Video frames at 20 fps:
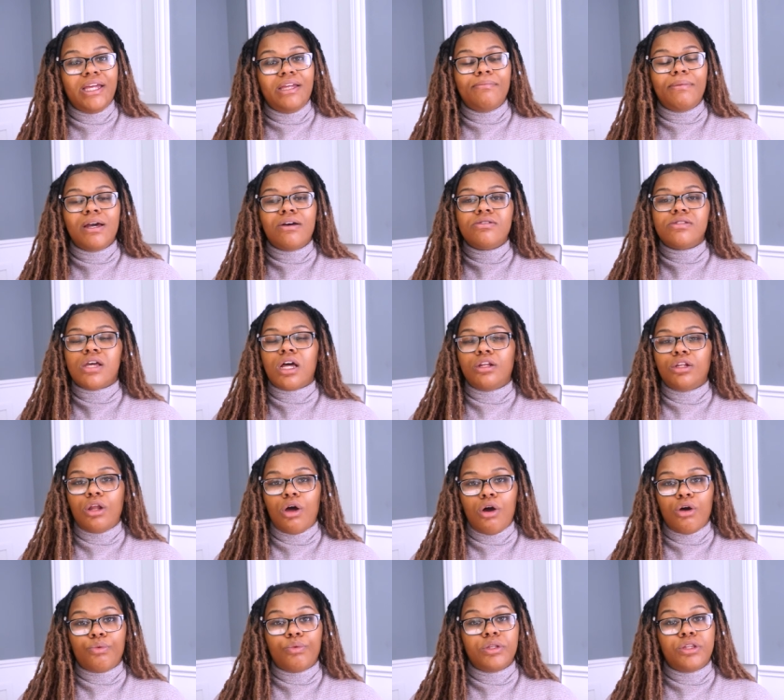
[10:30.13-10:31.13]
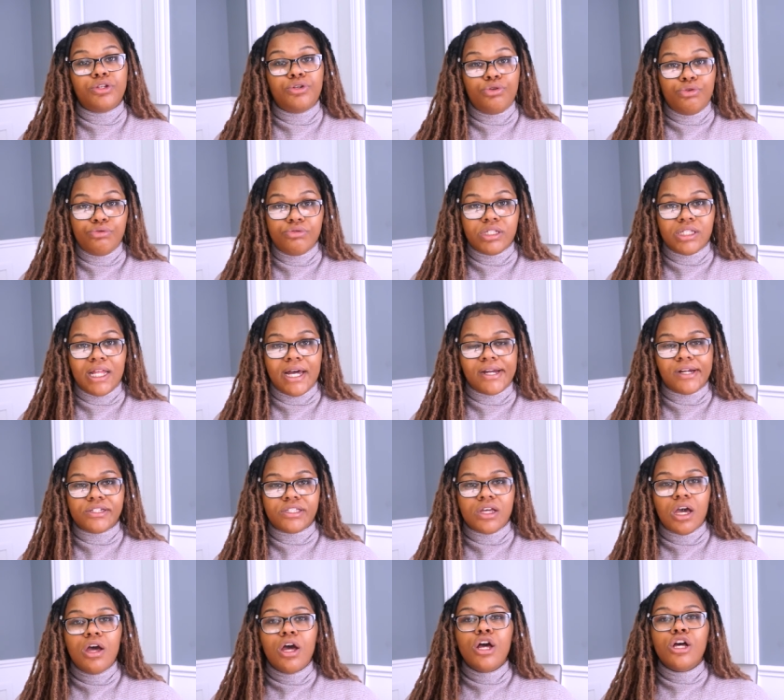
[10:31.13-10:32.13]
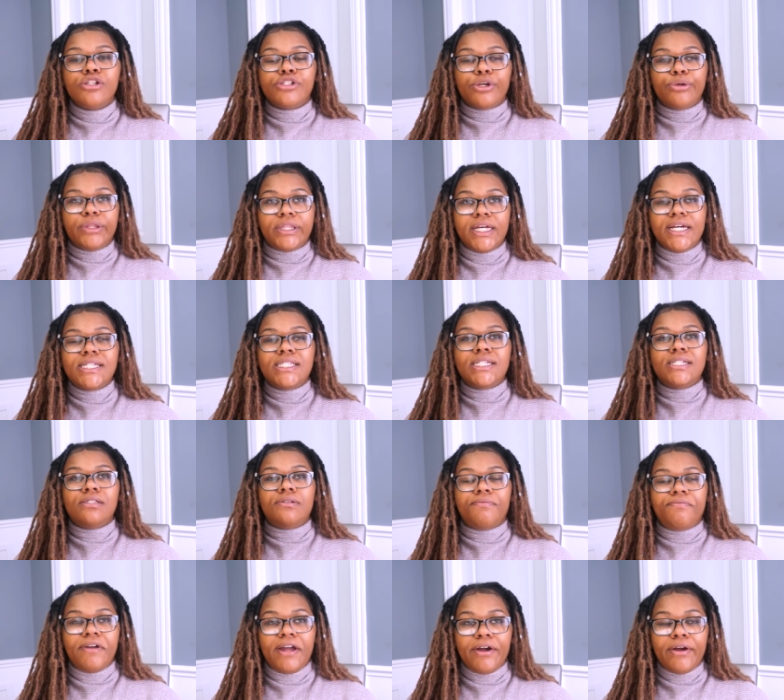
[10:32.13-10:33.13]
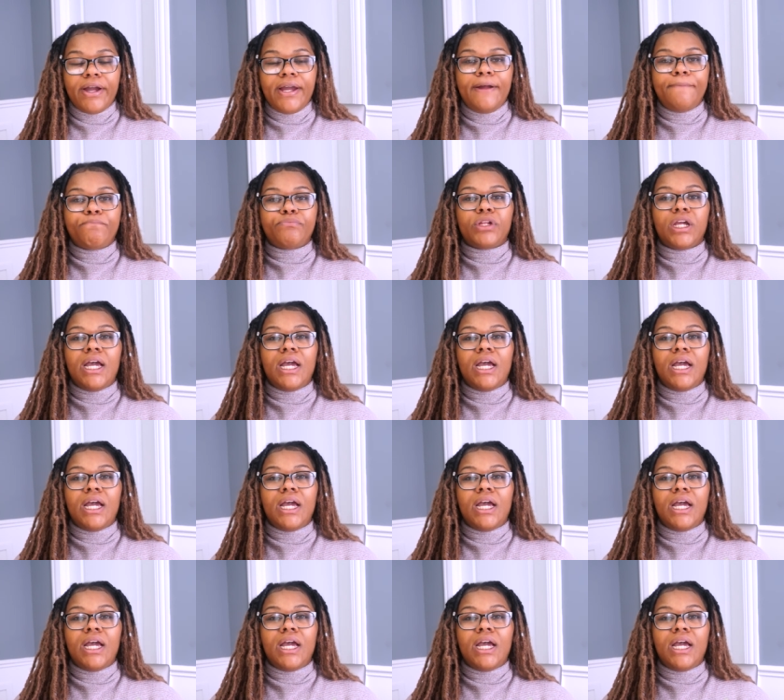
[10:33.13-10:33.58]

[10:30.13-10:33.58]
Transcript: emails along with newsletters. So this is very